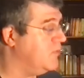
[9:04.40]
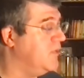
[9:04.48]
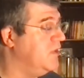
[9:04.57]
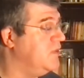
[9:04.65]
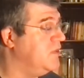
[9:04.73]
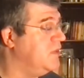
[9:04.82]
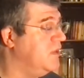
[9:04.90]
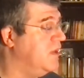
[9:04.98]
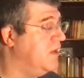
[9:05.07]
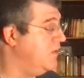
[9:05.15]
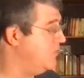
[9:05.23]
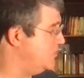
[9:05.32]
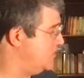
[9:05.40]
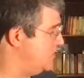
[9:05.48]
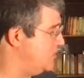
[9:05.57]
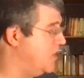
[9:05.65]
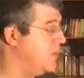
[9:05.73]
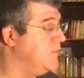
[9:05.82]
with your C
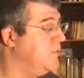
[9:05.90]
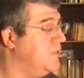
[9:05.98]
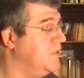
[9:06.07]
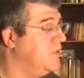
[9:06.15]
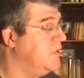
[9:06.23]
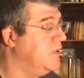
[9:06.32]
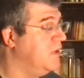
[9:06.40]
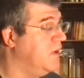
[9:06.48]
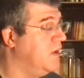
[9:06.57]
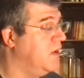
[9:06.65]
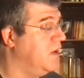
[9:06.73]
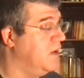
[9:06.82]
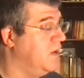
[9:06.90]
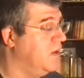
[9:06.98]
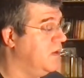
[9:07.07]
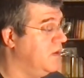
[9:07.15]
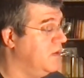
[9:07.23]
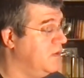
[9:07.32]
sharp,
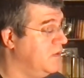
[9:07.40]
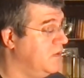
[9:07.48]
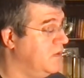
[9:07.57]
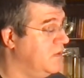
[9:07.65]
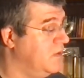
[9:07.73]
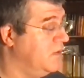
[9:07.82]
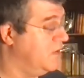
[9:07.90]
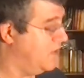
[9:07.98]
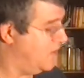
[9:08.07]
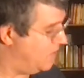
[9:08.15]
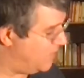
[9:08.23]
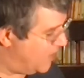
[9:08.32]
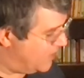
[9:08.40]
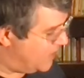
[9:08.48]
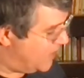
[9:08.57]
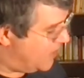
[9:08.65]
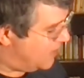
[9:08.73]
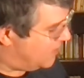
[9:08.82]
right?
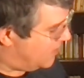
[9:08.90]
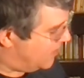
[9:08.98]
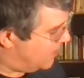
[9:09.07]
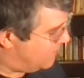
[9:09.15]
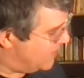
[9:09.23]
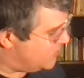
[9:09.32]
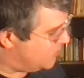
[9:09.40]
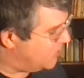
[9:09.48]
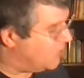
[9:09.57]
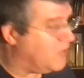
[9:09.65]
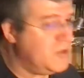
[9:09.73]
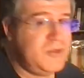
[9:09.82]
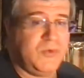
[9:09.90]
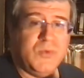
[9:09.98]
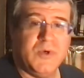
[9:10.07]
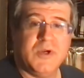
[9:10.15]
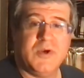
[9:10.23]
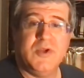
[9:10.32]
Eventually you're going to
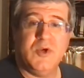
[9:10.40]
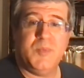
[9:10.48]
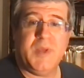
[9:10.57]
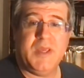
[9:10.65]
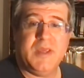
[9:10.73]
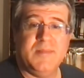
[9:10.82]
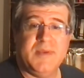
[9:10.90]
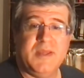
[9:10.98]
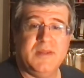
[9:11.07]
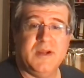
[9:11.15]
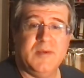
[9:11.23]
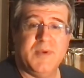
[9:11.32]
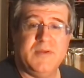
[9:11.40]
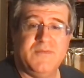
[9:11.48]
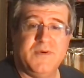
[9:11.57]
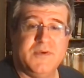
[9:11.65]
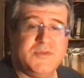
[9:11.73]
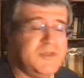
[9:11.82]
work on your pinky being there, but
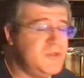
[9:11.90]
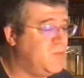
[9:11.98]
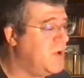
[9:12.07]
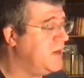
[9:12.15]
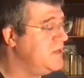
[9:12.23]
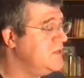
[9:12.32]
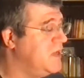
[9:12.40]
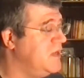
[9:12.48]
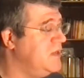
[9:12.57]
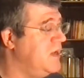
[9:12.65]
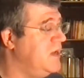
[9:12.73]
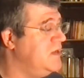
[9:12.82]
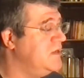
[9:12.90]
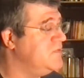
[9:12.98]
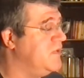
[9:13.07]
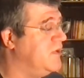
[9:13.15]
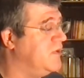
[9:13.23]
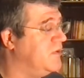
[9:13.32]
first just practice getting the index
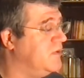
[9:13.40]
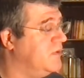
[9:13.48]
finger.